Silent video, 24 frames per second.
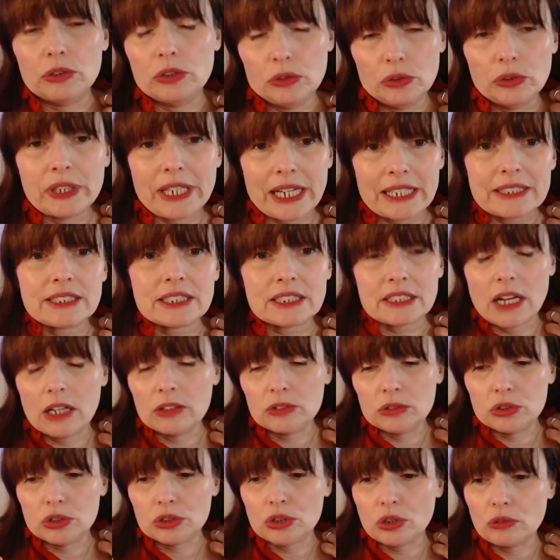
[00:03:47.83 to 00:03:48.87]
can start a
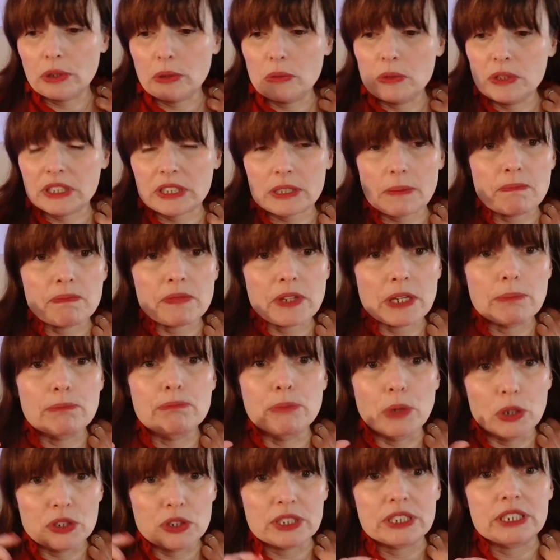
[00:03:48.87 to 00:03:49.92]
story with something
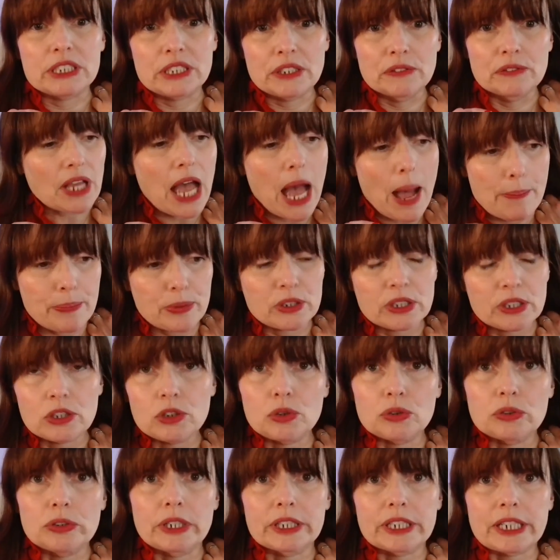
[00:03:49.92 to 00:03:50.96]
positive happening to
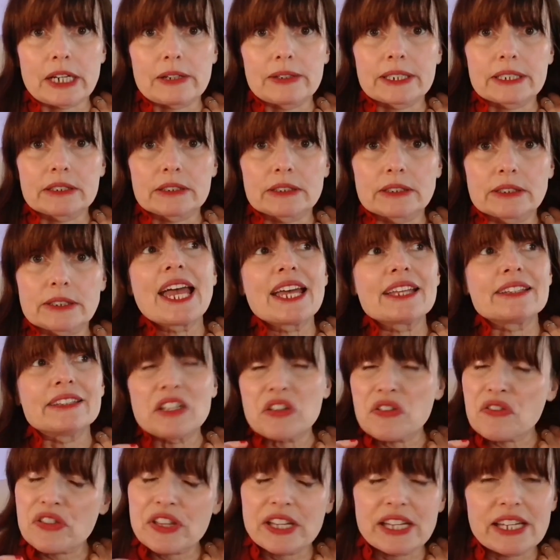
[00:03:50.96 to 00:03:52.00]
your characters. They
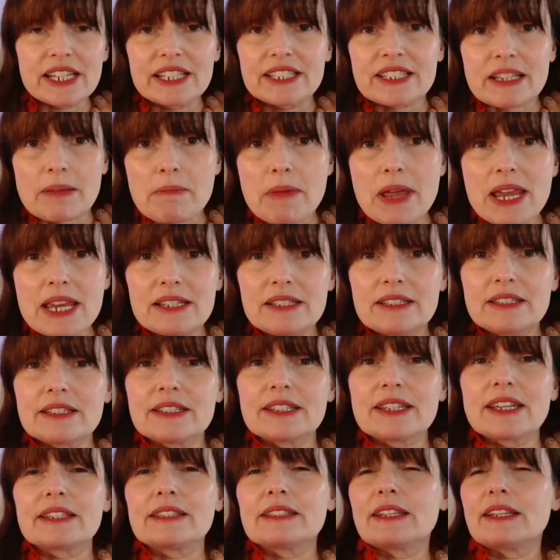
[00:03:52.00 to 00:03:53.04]
think it's amazing
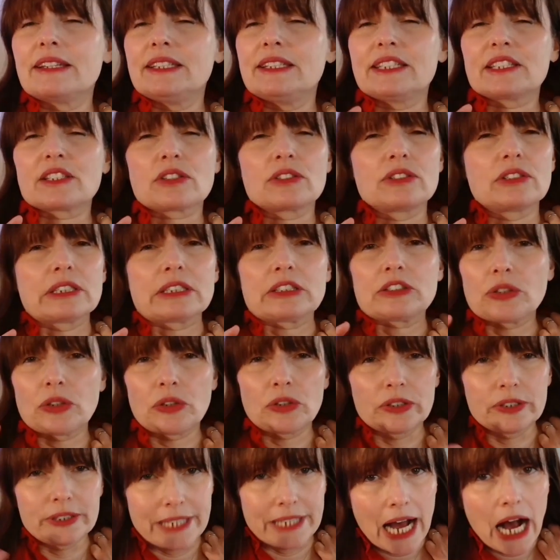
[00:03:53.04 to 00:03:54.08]
and then it's gonna
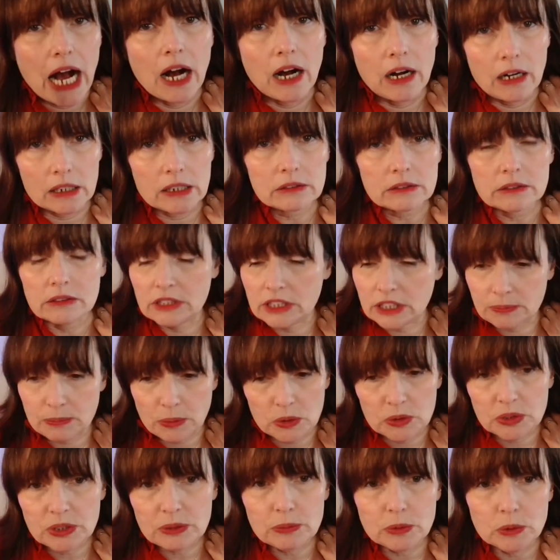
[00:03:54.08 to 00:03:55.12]
turn dark. It's
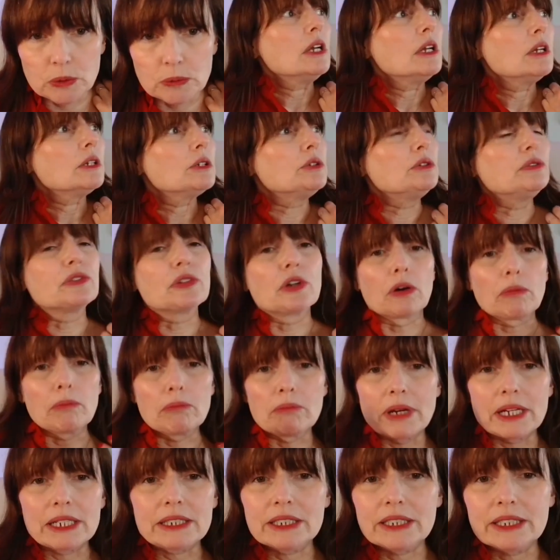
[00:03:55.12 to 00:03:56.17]
possible. You've got
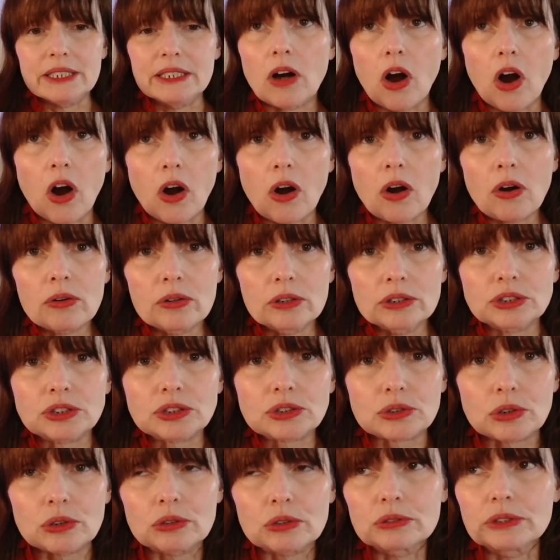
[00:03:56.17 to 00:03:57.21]
many horror
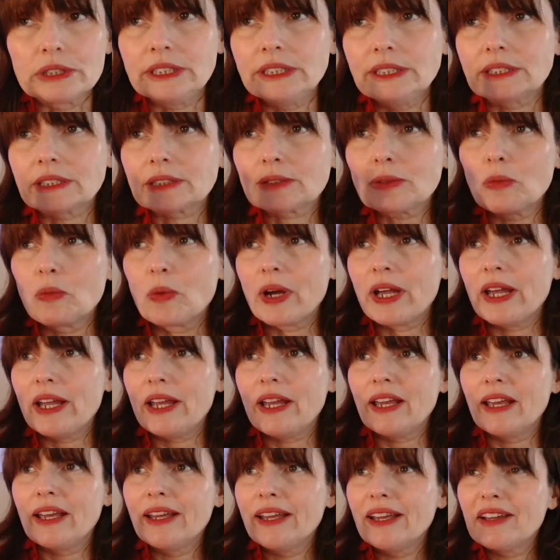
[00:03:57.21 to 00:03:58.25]
stories
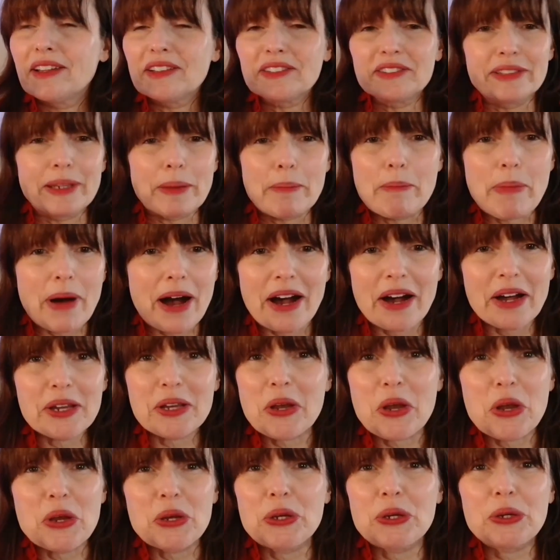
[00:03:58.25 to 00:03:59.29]
where they buy
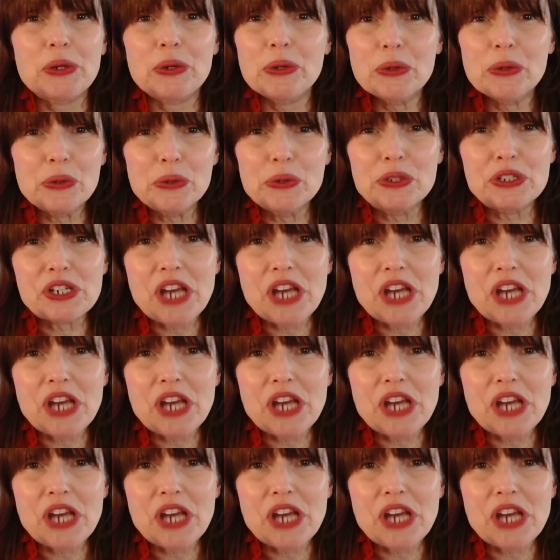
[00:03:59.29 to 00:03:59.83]
a huge